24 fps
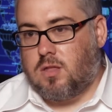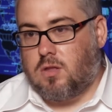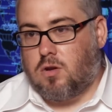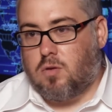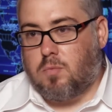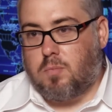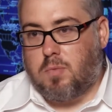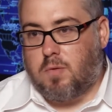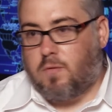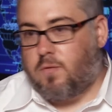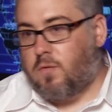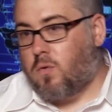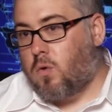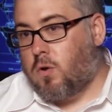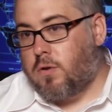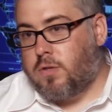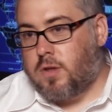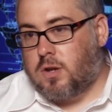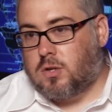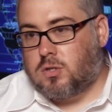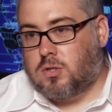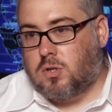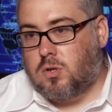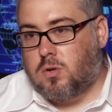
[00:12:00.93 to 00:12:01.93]
either before
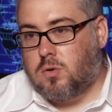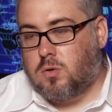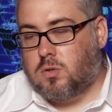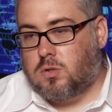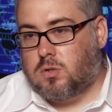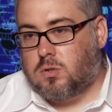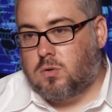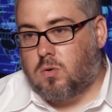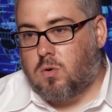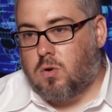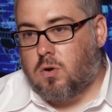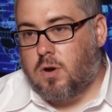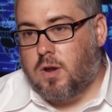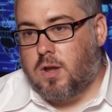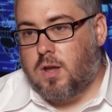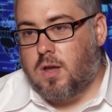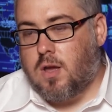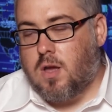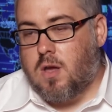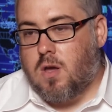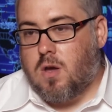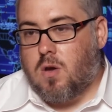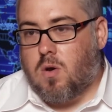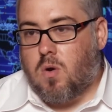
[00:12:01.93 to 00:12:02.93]
there's a news story
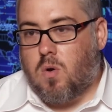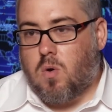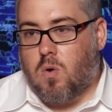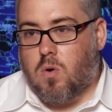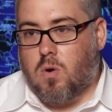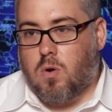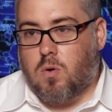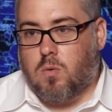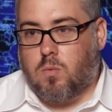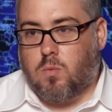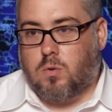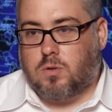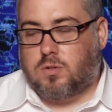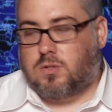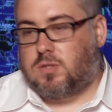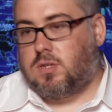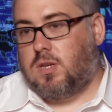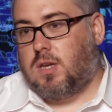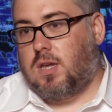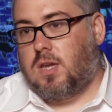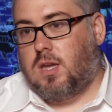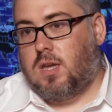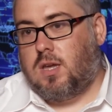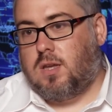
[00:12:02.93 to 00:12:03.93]
or we'll
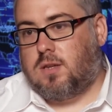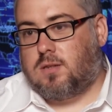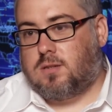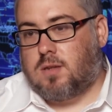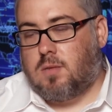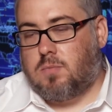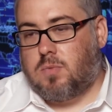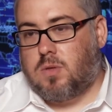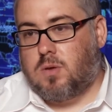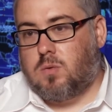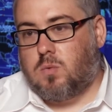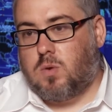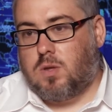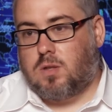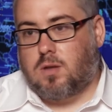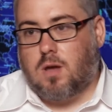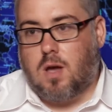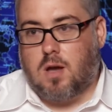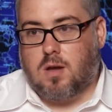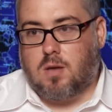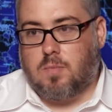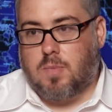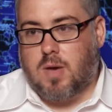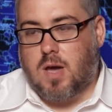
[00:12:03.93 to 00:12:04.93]
see something we
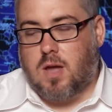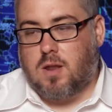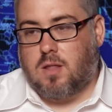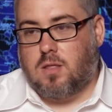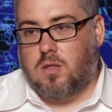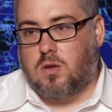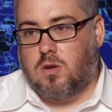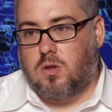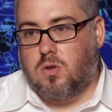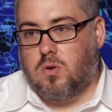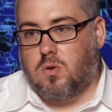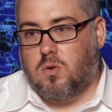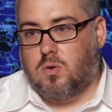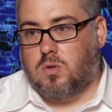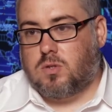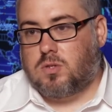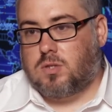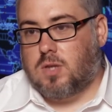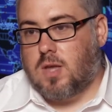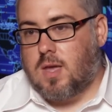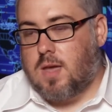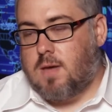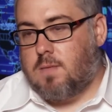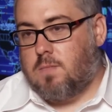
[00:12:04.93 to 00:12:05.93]
talk about in the
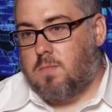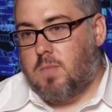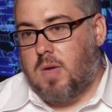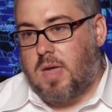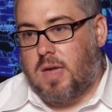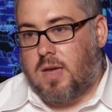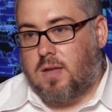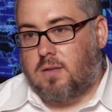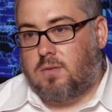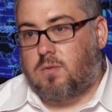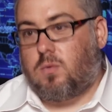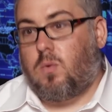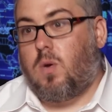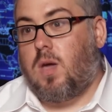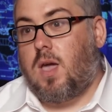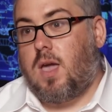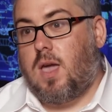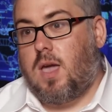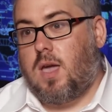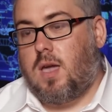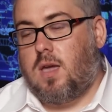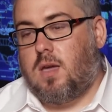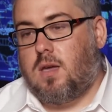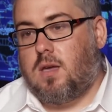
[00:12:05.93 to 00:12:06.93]
news make its
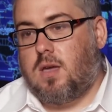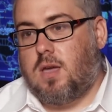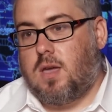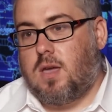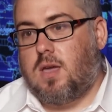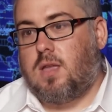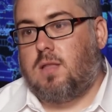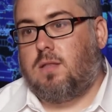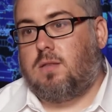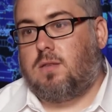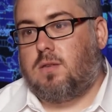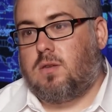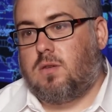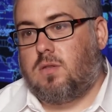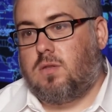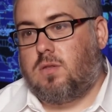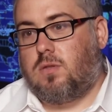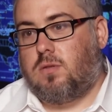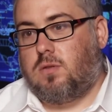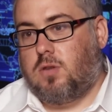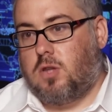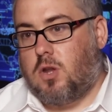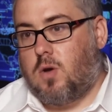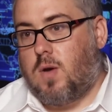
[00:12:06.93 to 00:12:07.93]
way
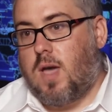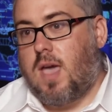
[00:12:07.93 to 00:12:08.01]
into you know